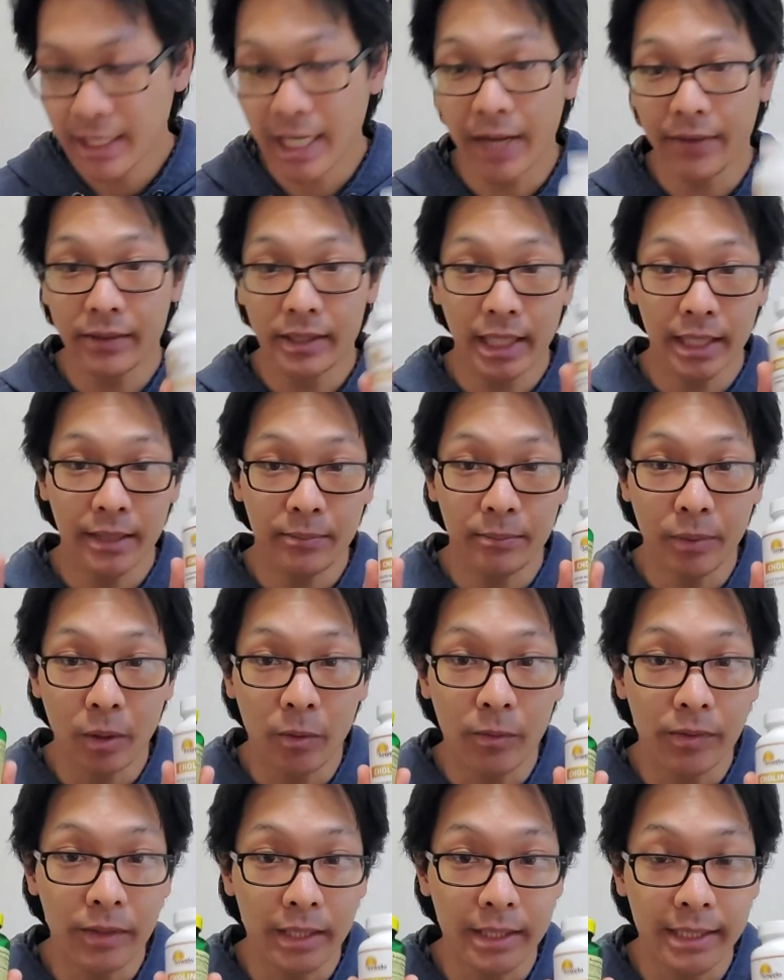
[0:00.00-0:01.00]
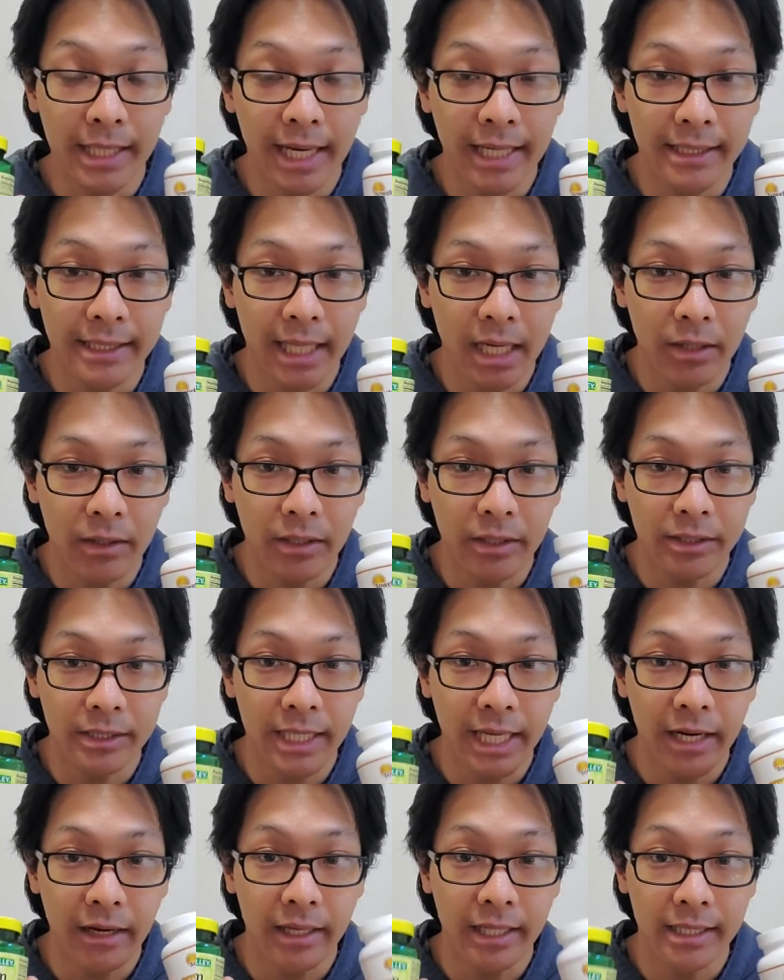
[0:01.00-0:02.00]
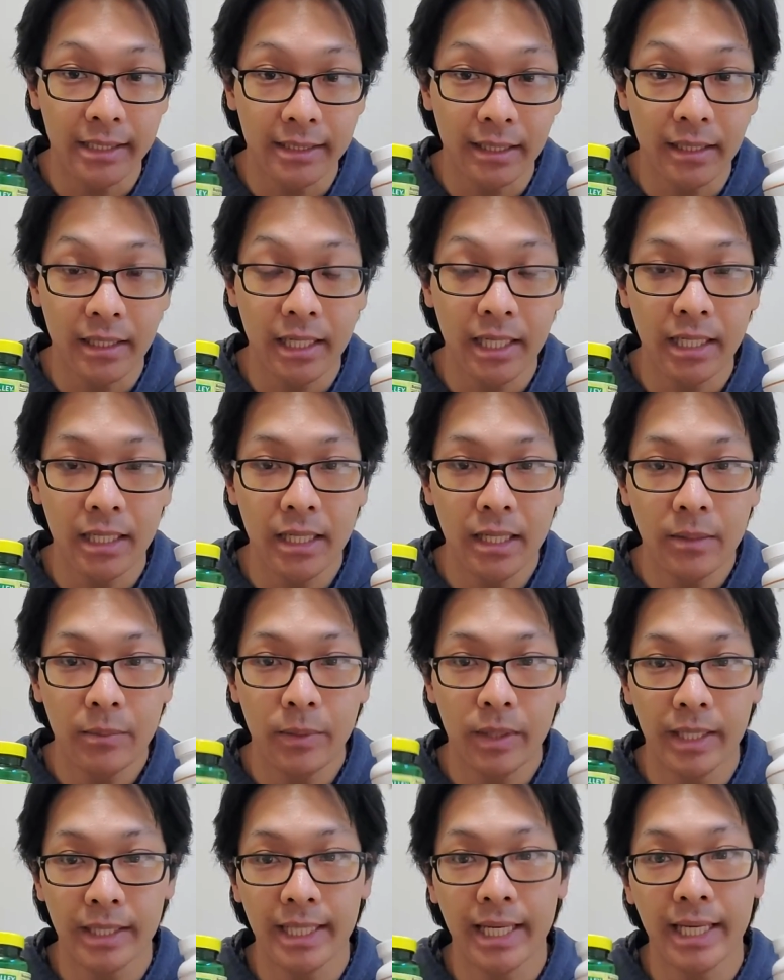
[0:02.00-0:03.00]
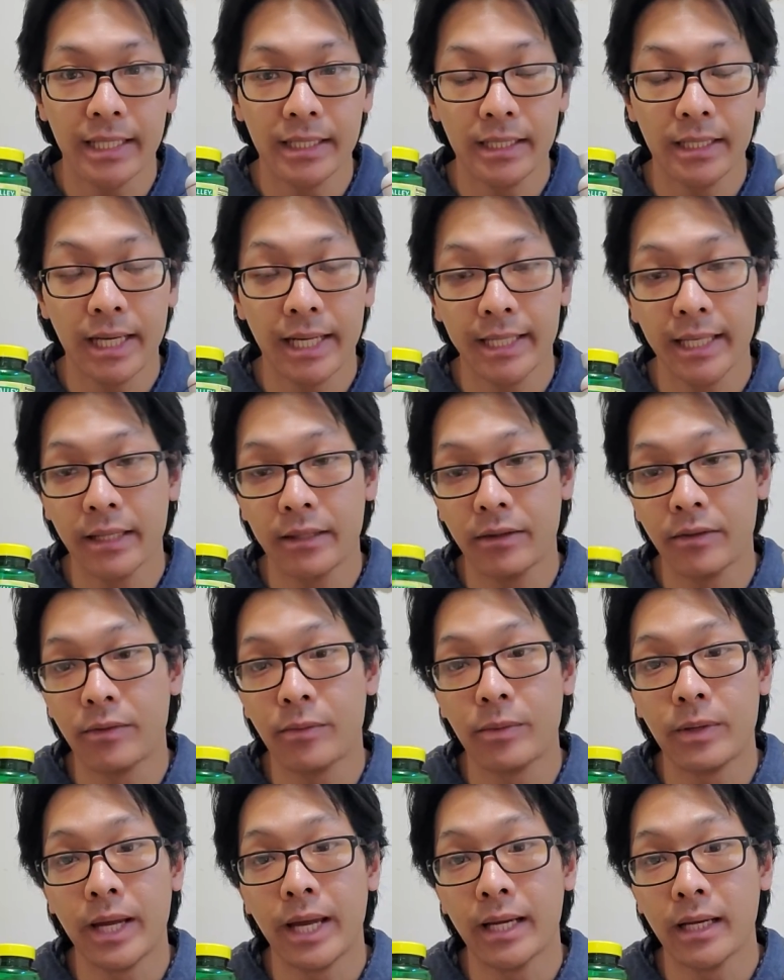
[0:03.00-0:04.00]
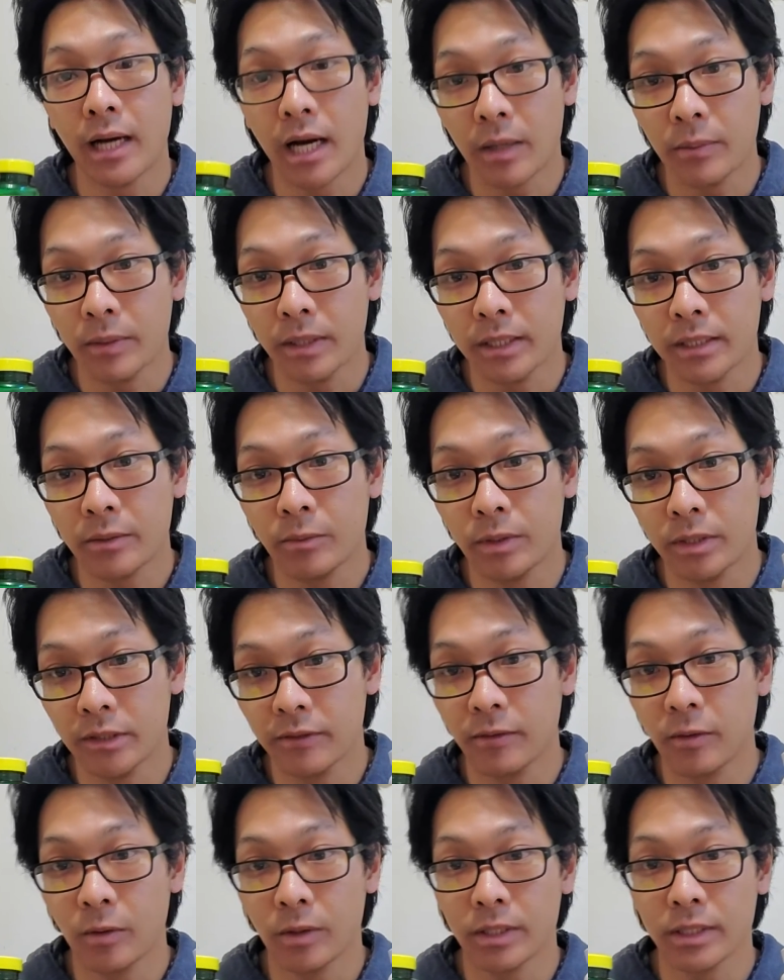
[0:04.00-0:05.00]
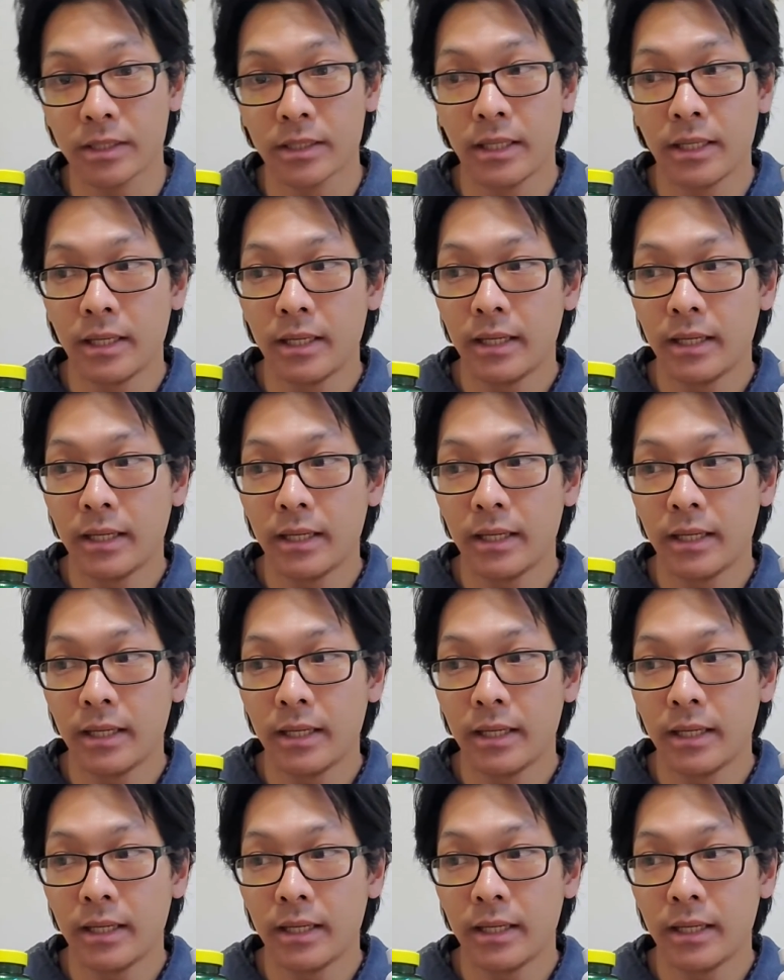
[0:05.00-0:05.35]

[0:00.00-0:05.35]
I take both these guys out on Saturday and Sunday because I get the 3-egg omelet, which of course